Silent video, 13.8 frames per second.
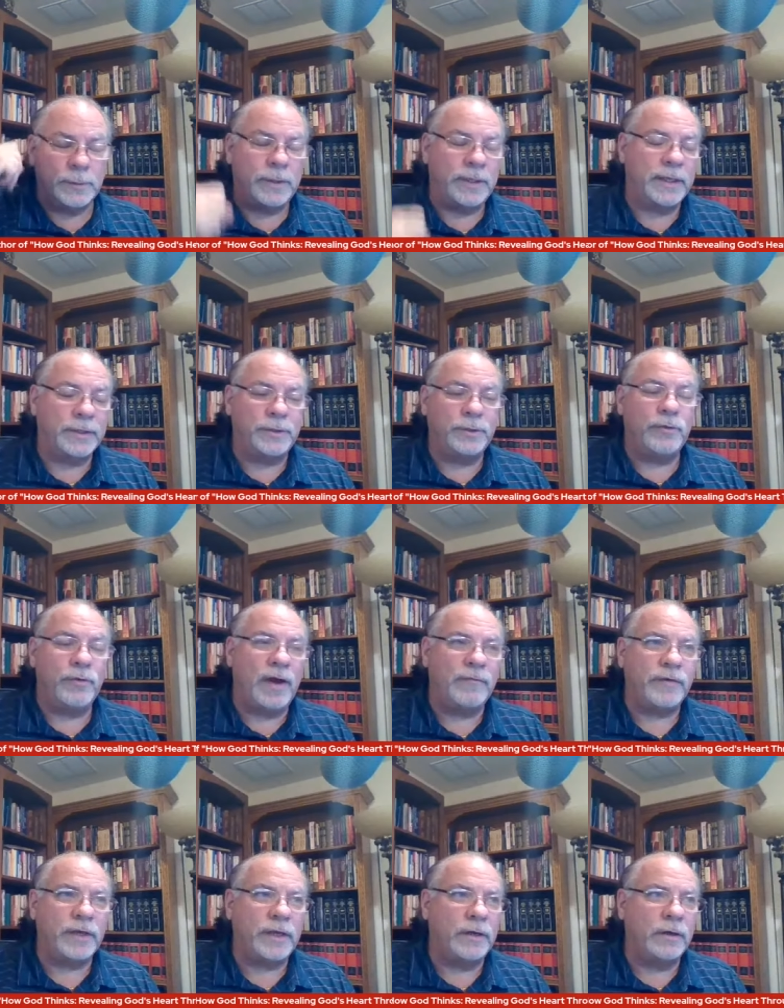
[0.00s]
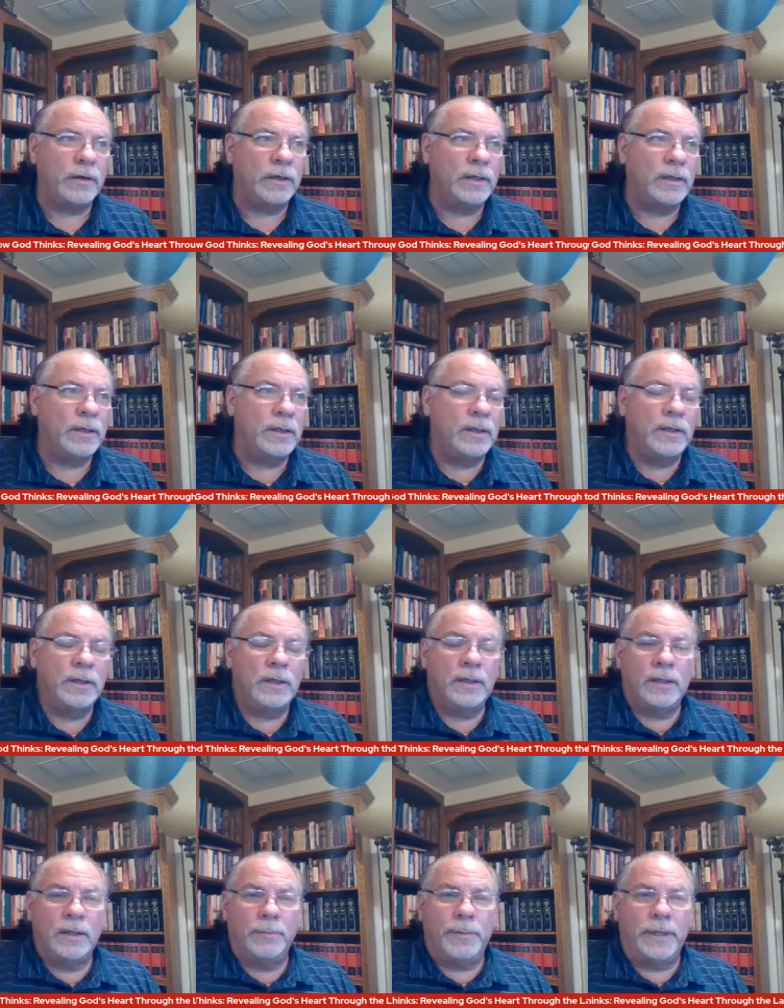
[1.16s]
don't want to get too graphic here,
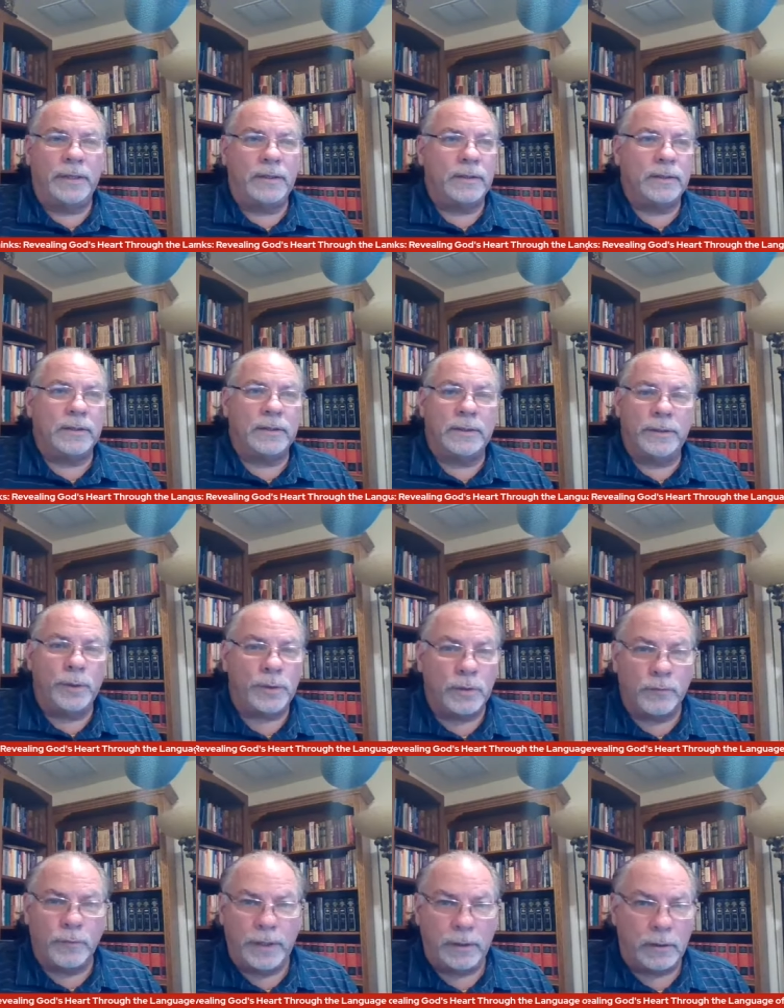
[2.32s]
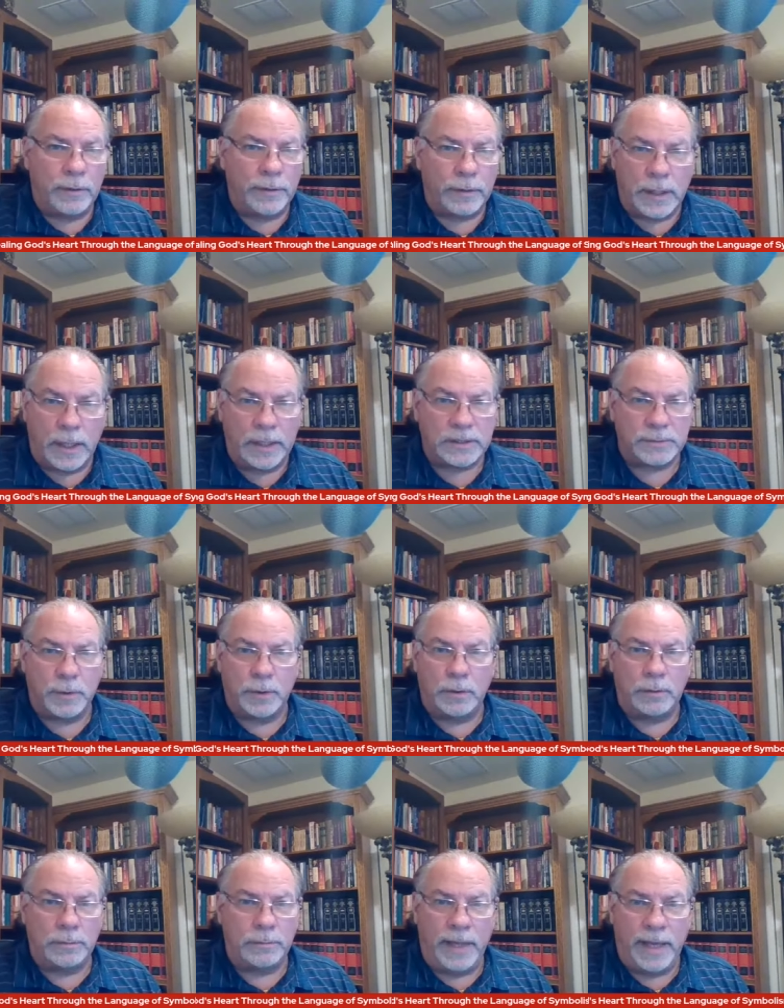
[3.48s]
but you can read all the
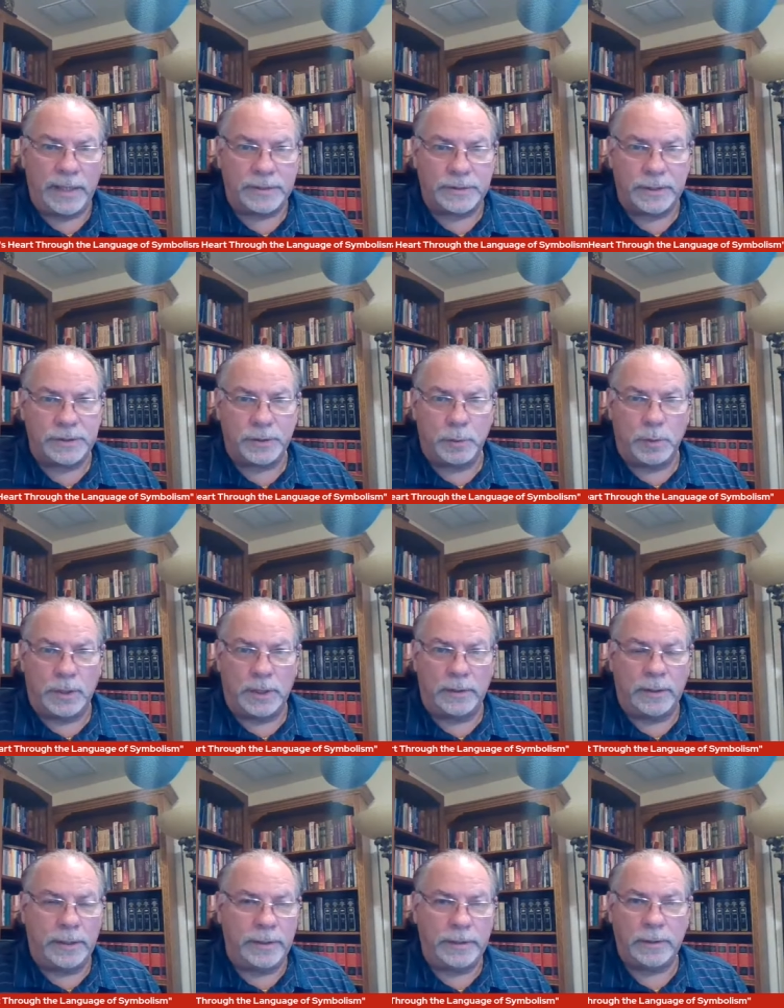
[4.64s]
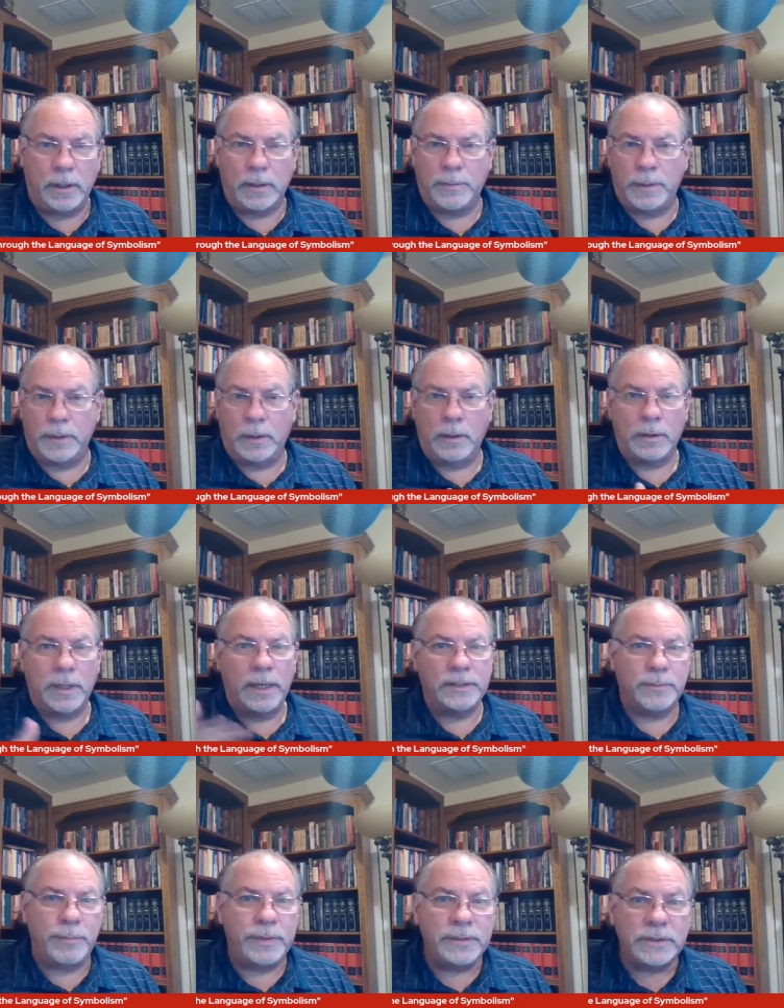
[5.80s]
Cosmo magazines you want, and they talk about all
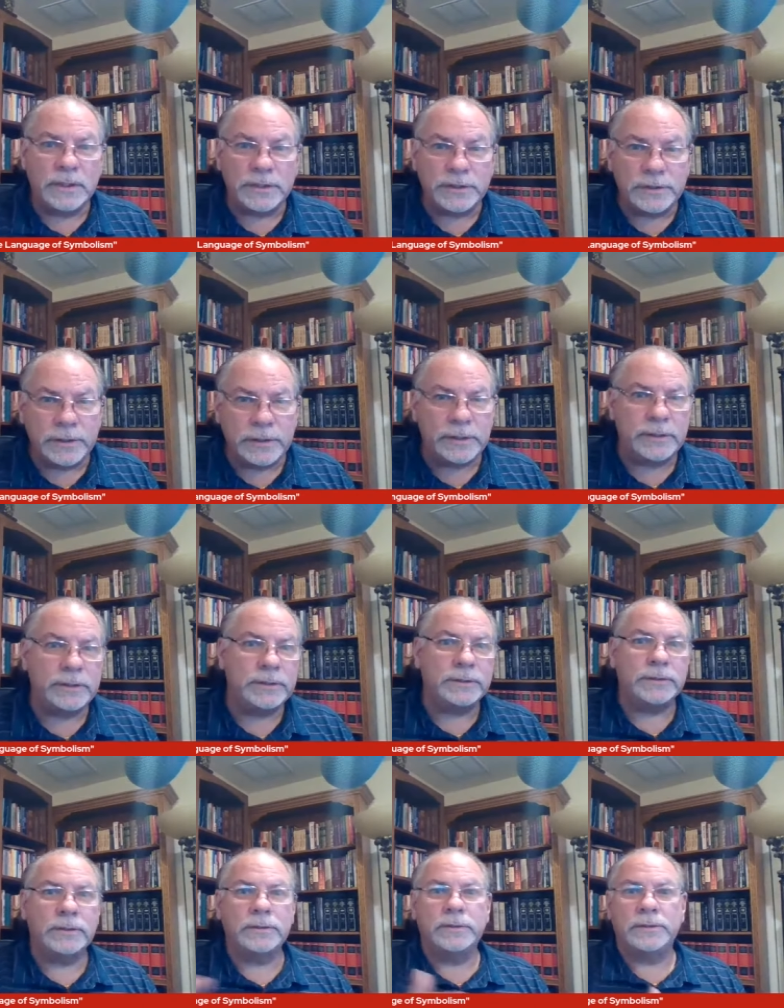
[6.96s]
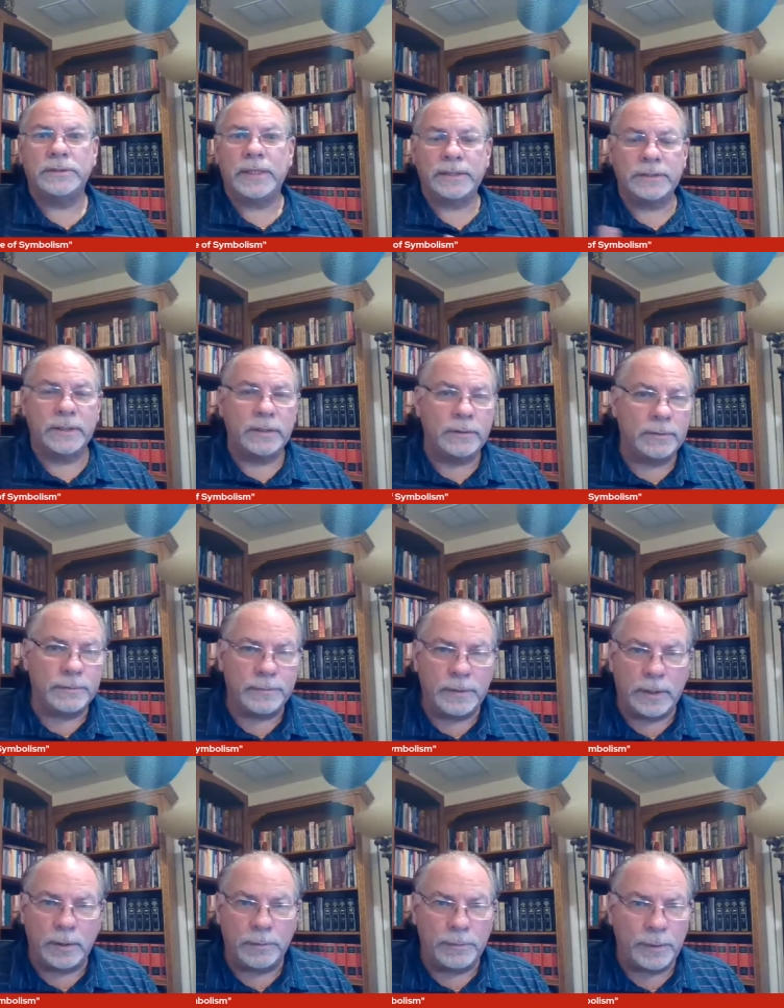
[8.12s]
kinds of positions that sex can,
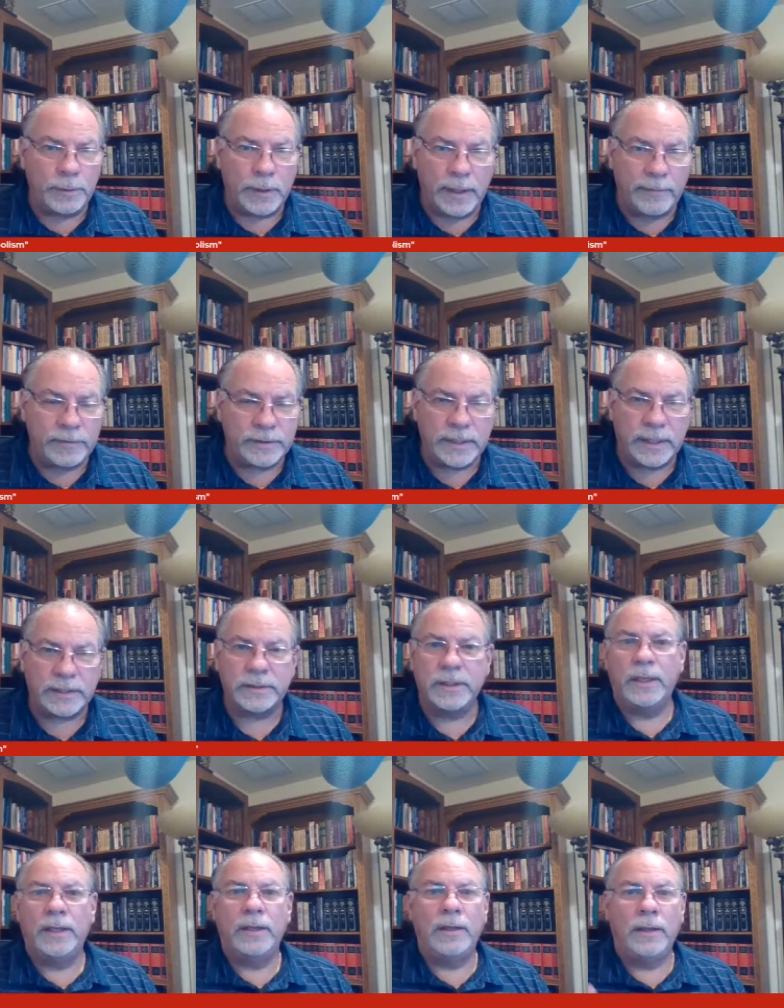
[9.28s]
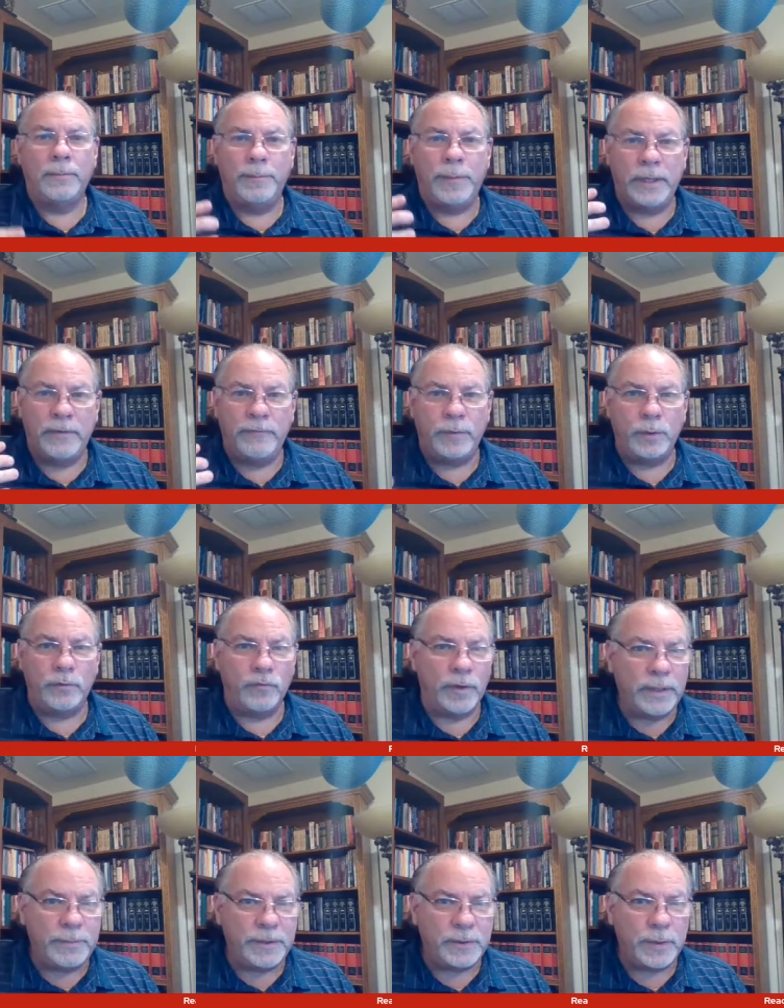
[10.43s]
you know, you can have in sex. But if you
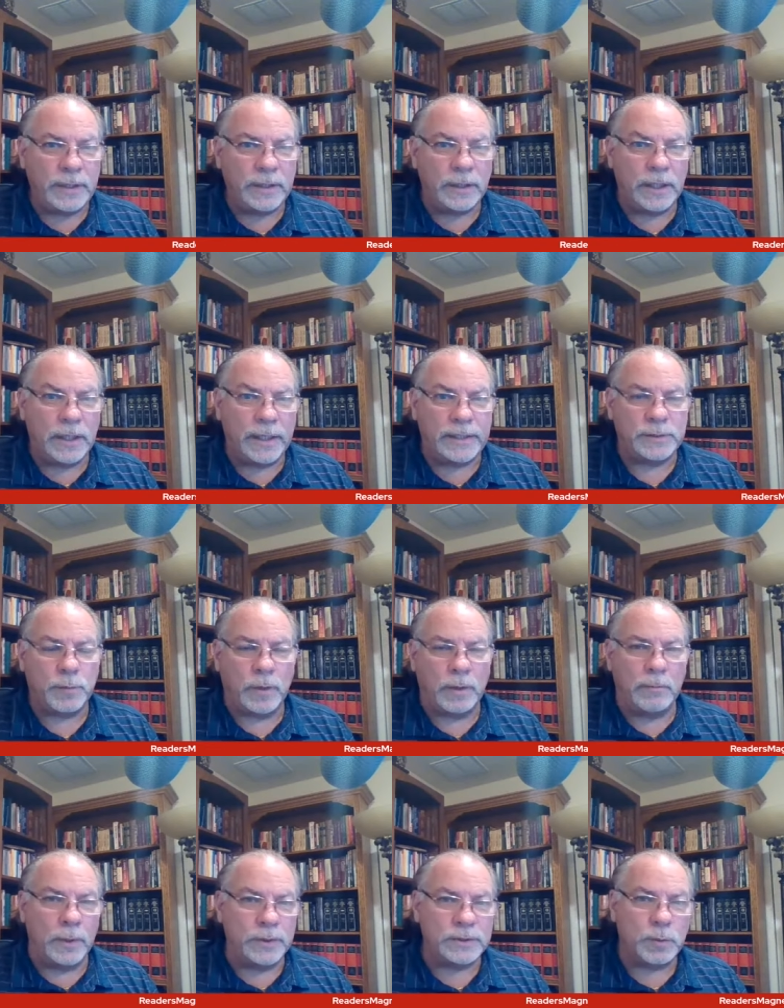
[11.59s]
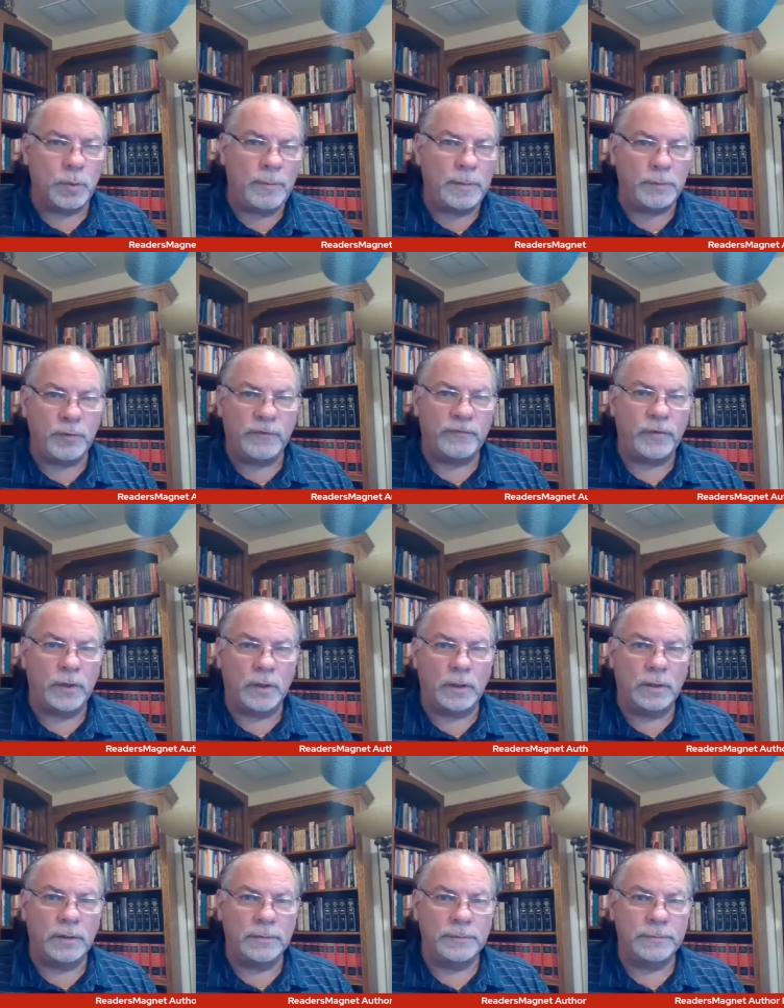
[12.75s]
read between the lines, what most women
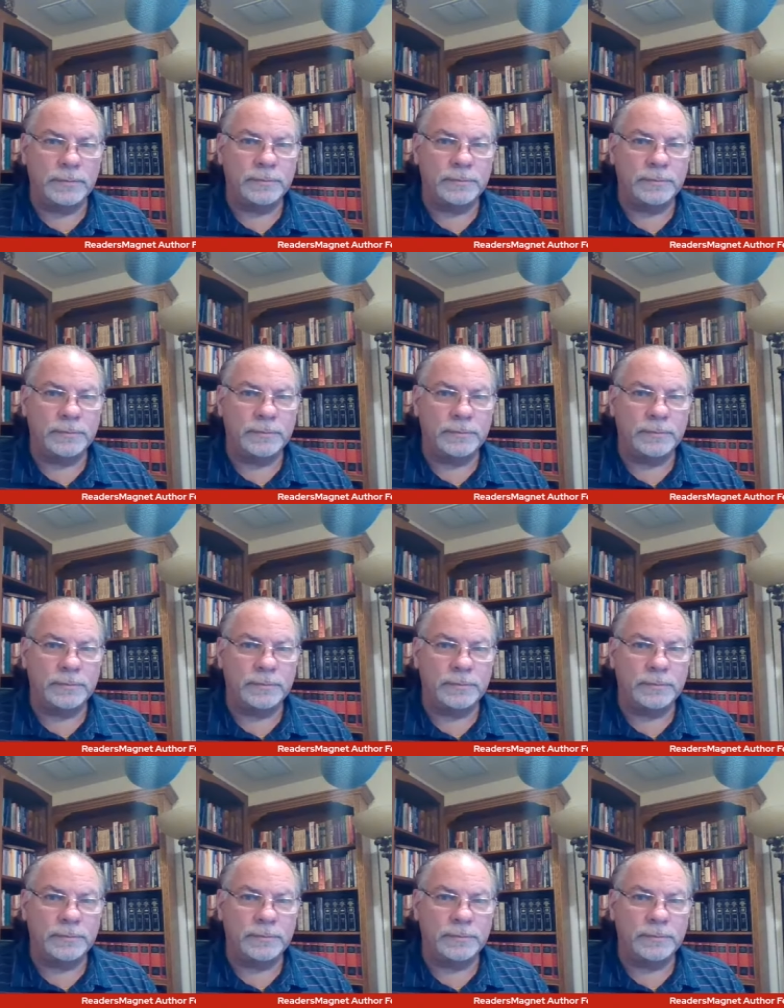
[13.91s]
prefer